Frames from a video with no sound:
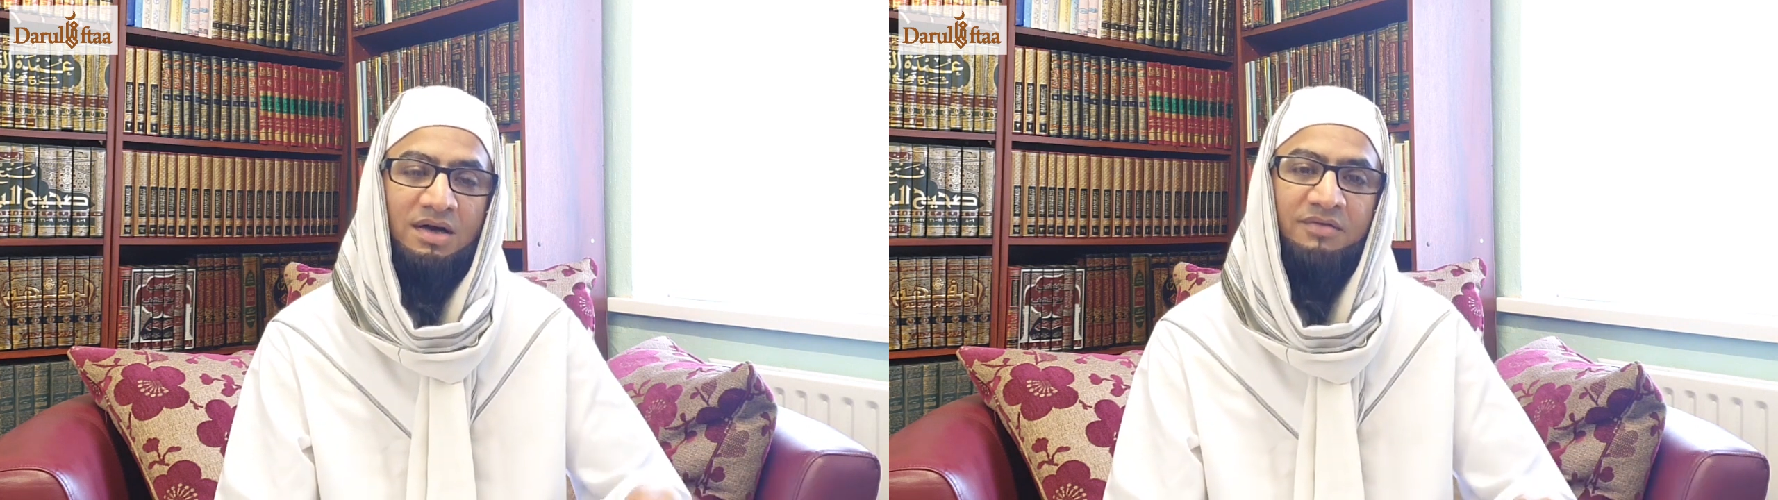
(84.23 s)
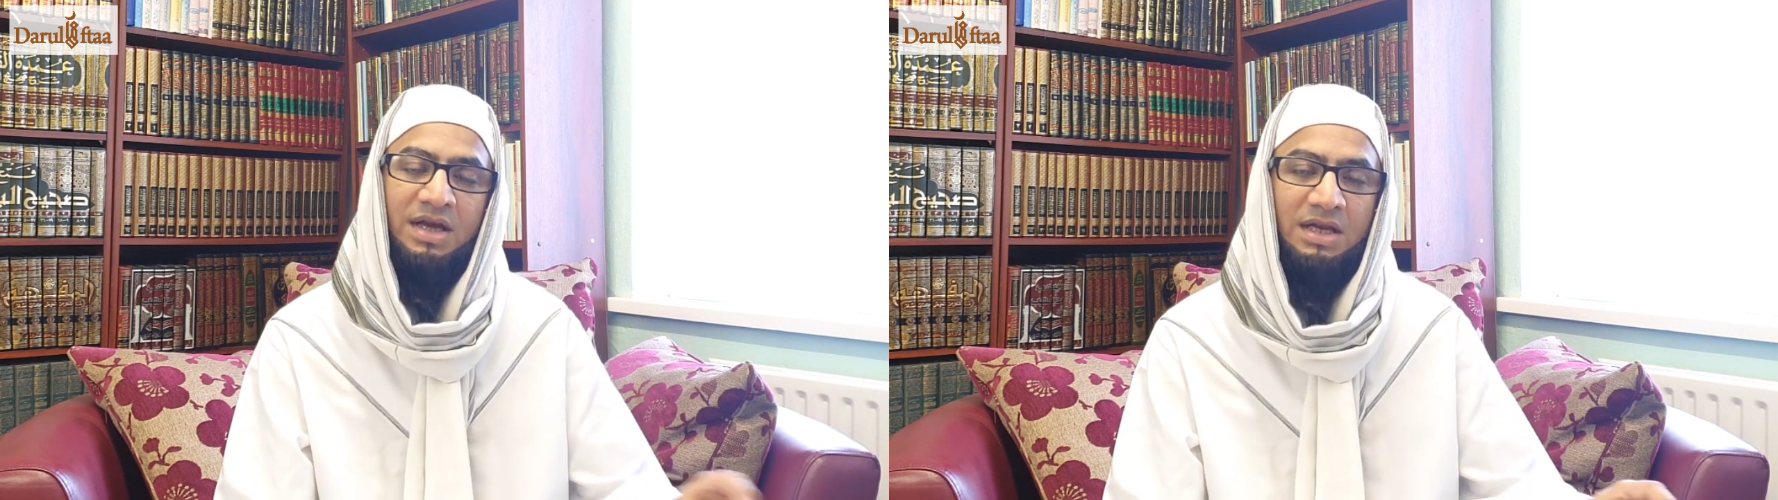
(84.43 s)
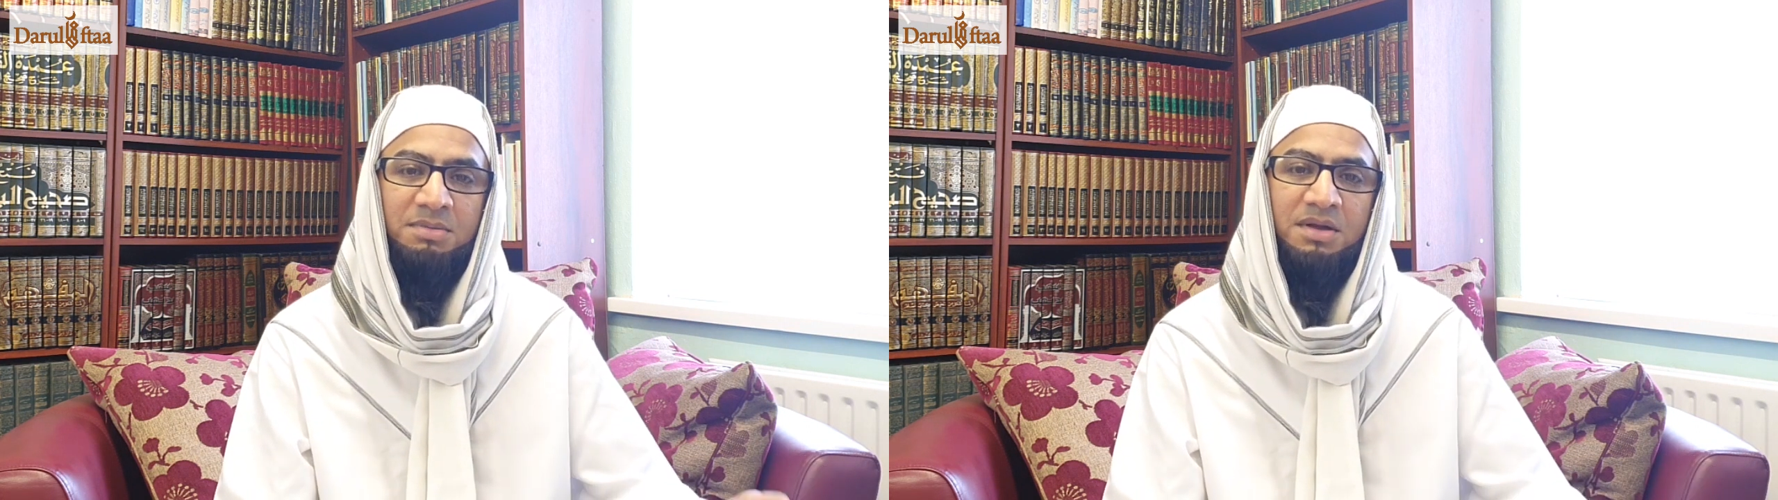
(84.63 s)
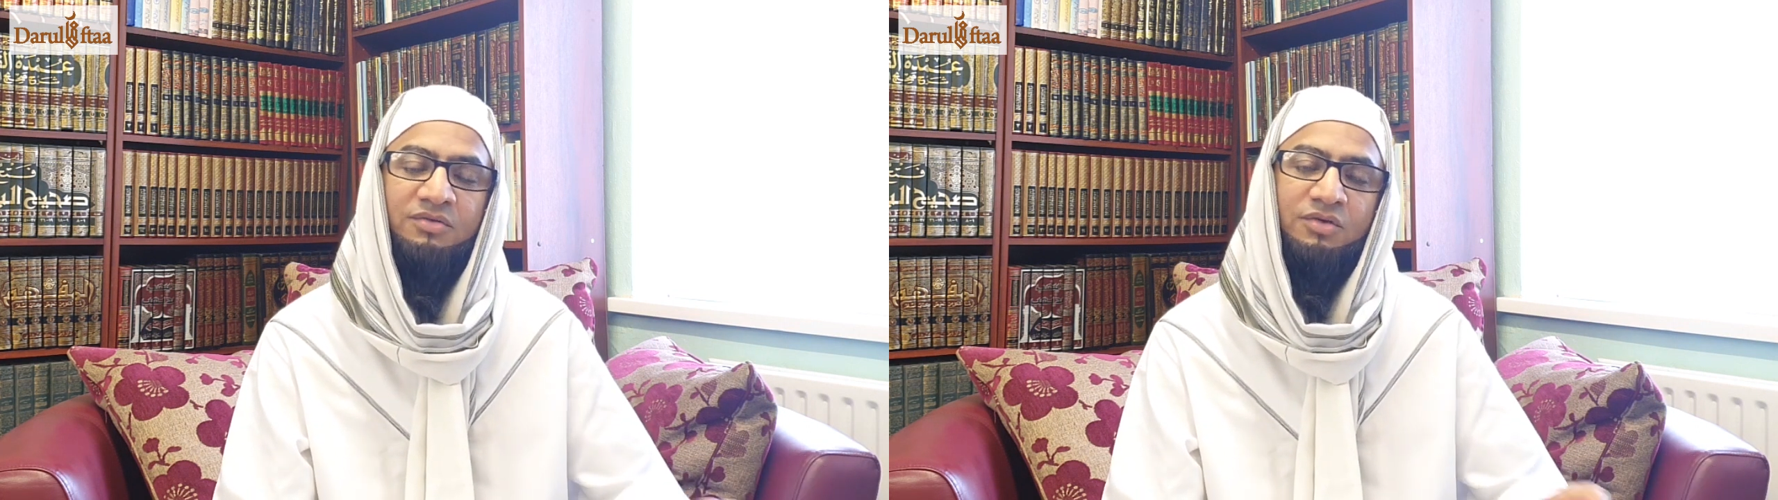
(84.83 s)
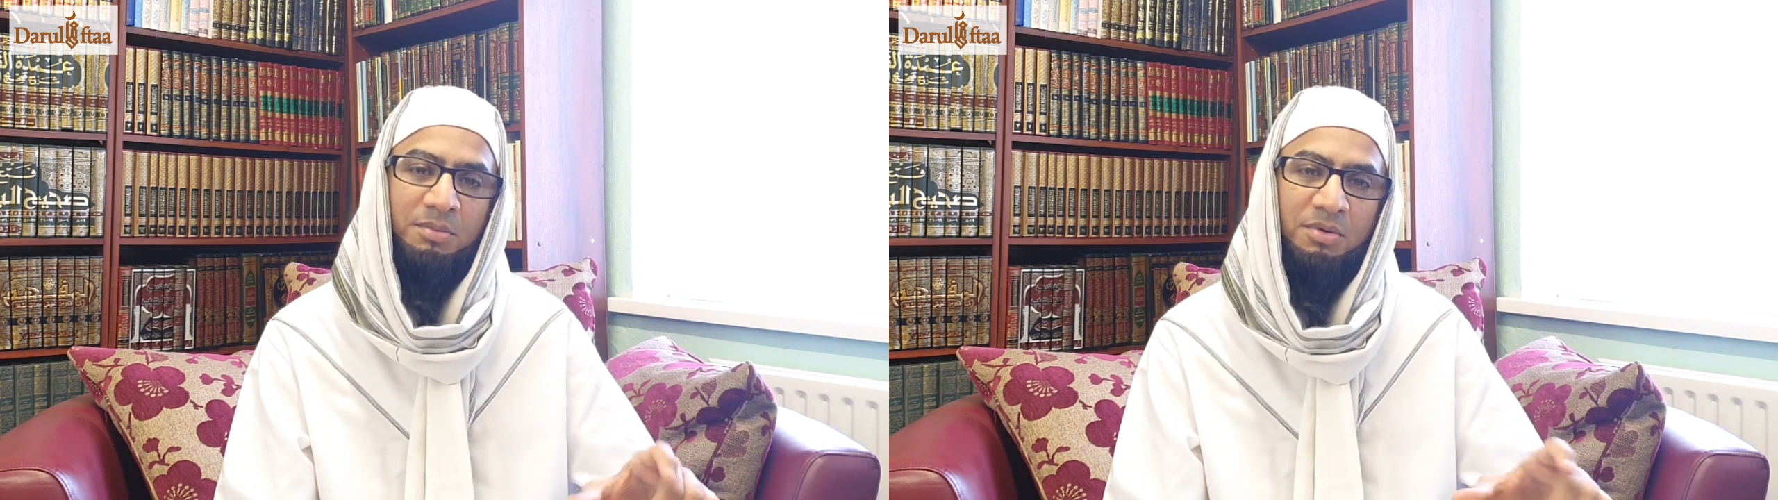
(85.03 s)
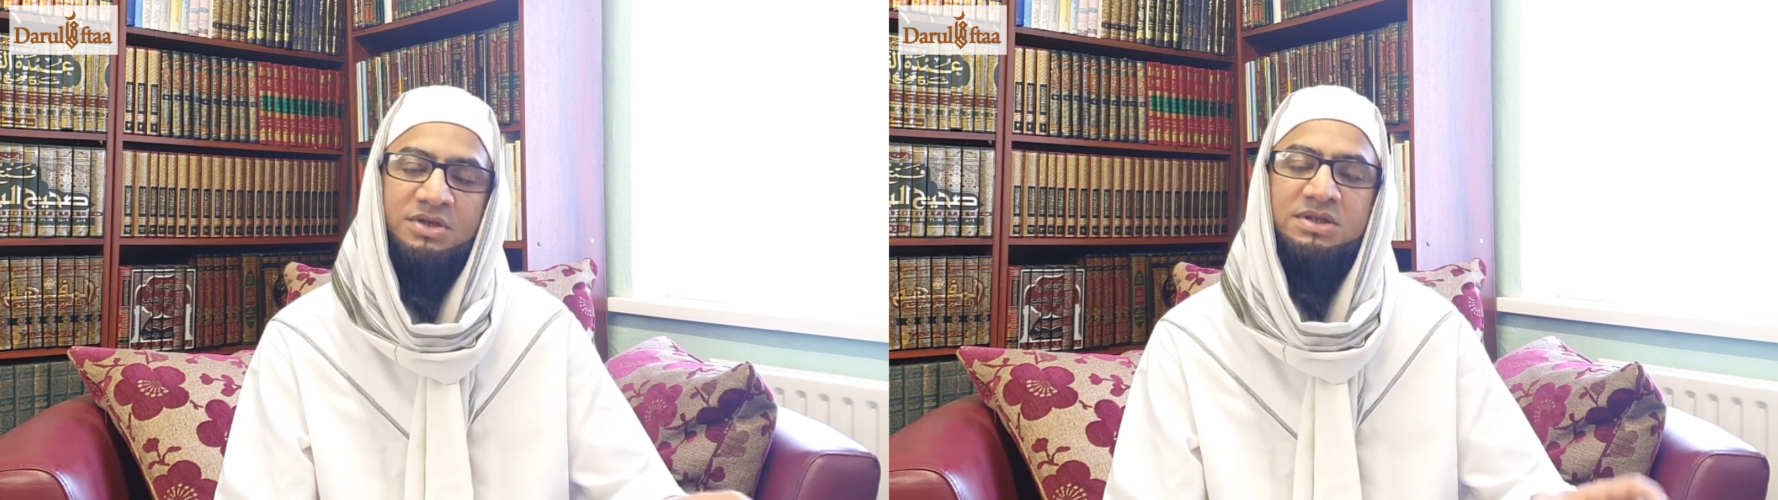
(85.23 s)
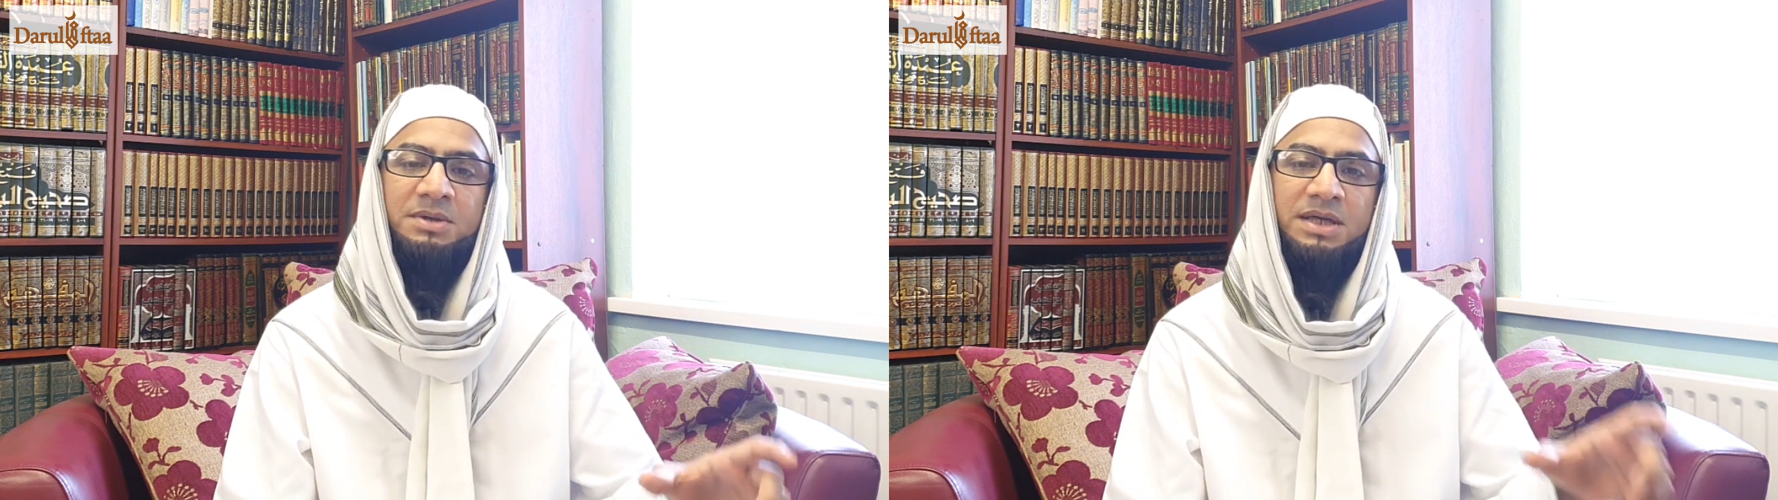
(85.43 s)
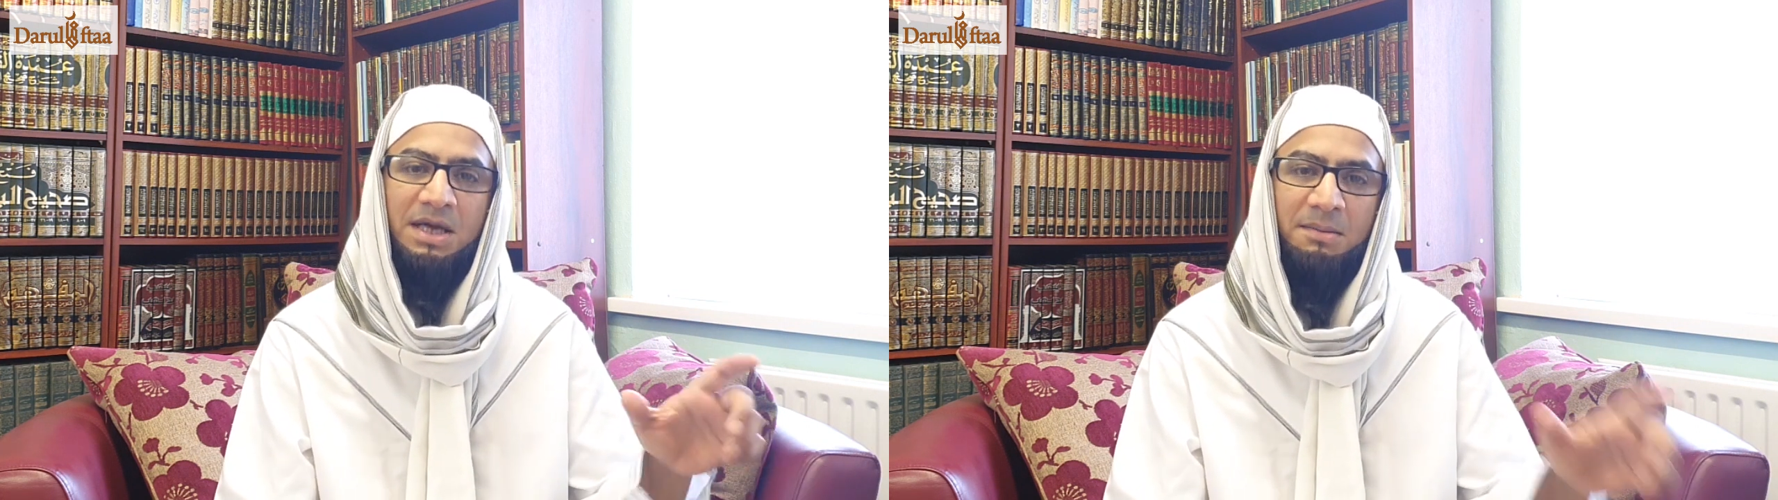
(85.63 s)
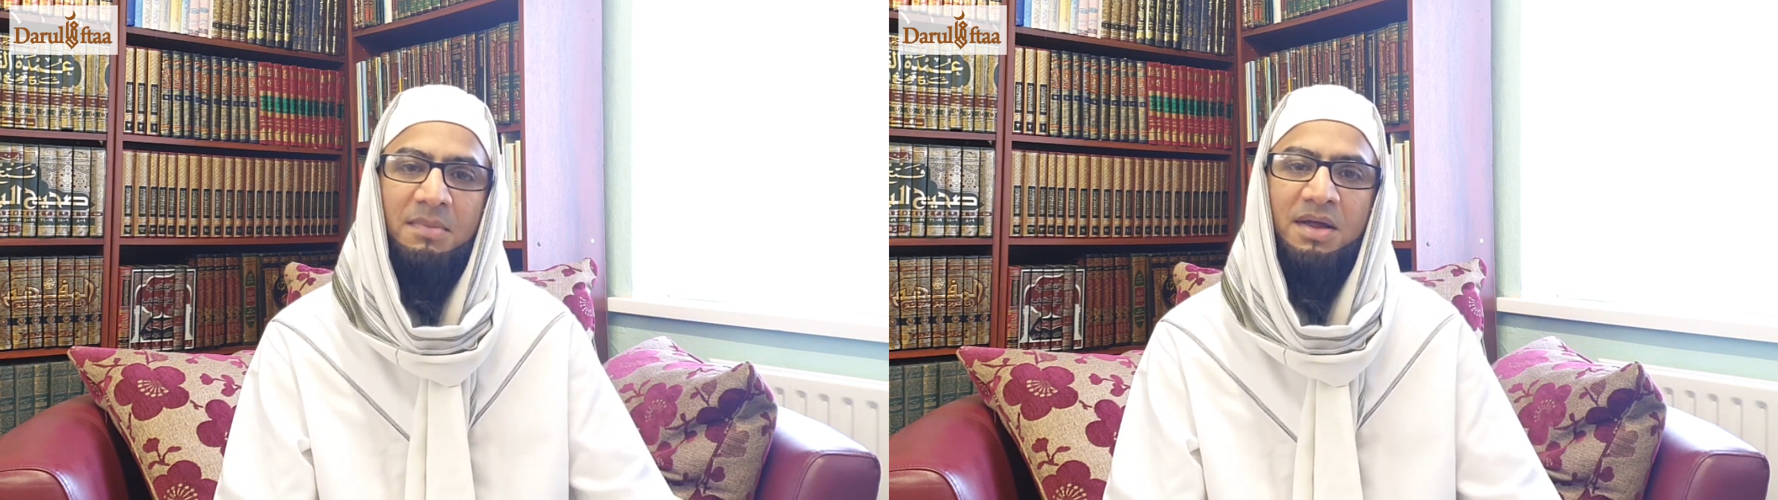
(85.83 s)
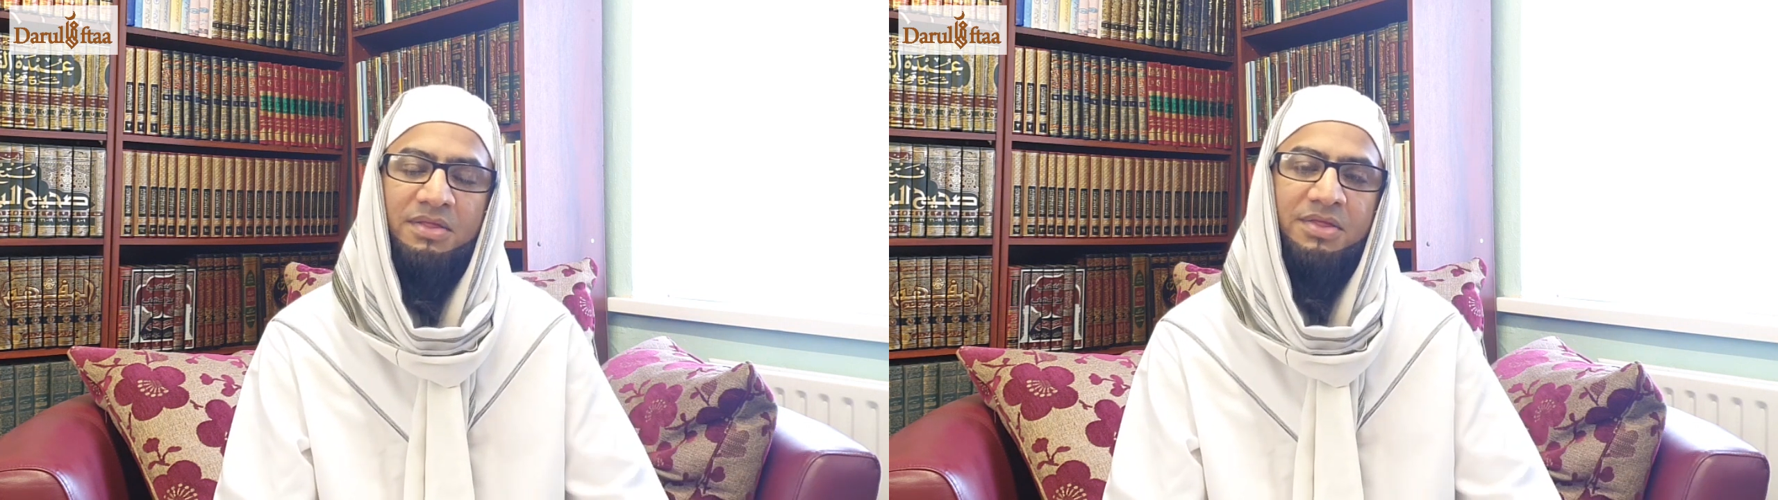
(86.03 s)
available for approximately a
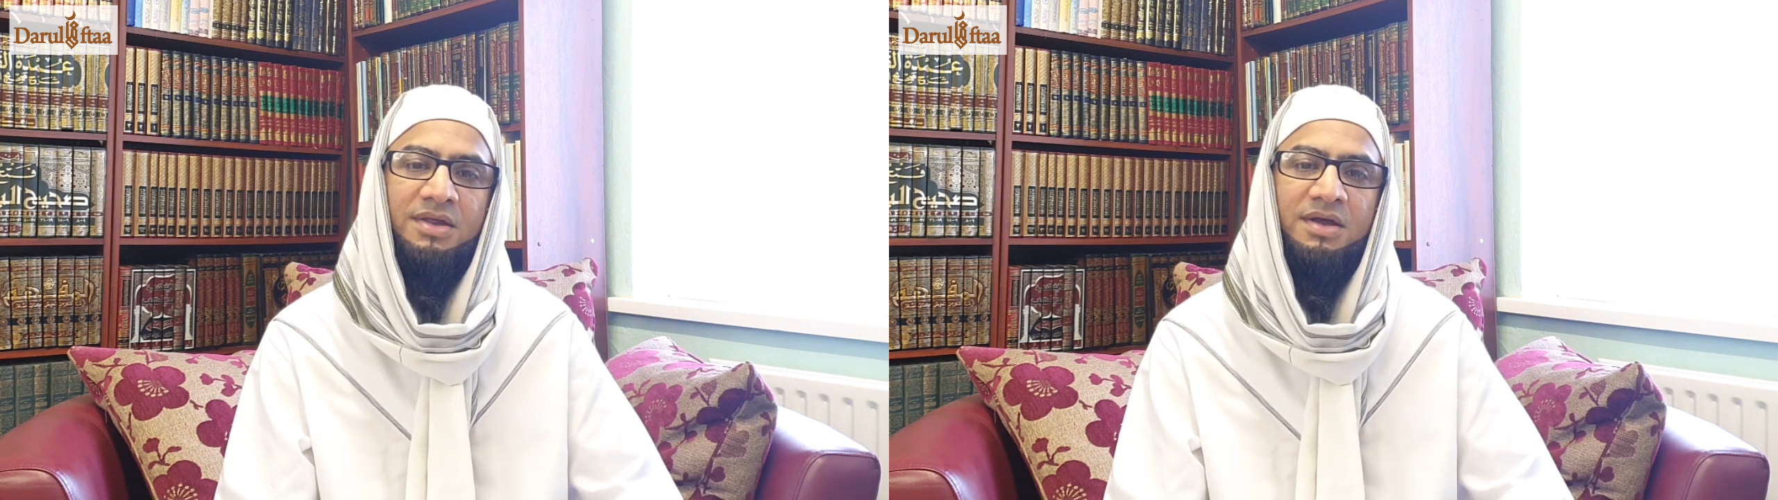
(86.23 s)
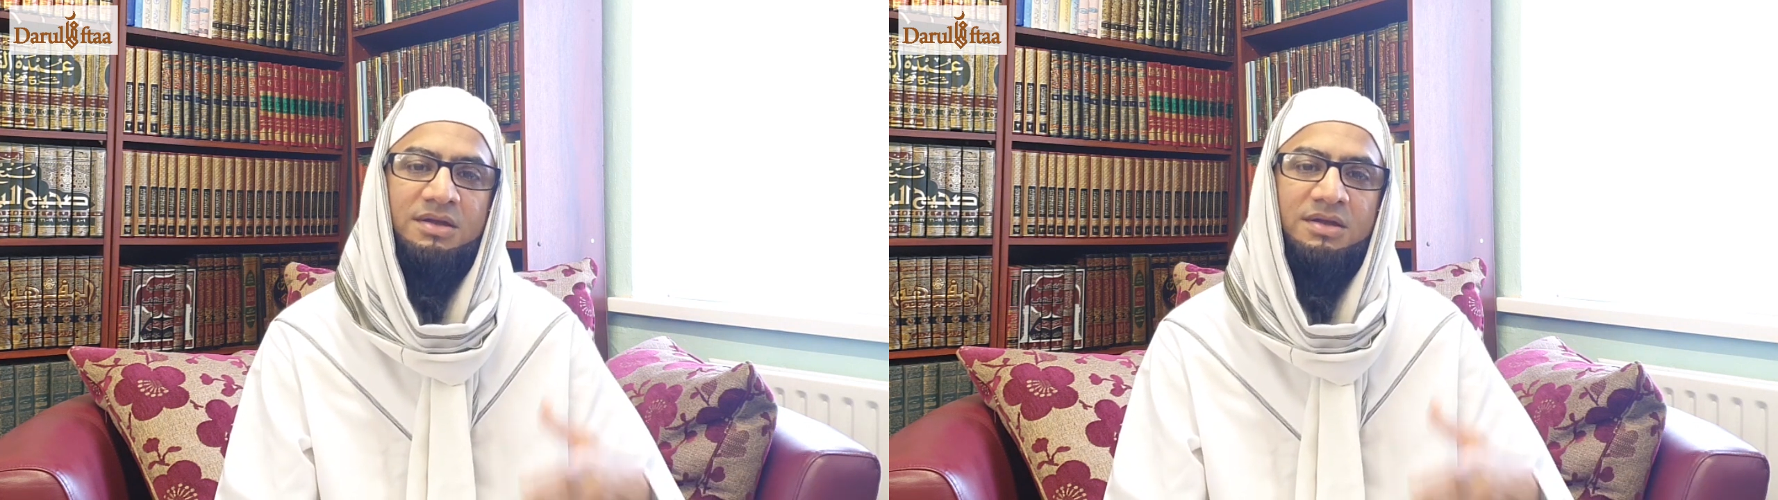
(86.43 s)
month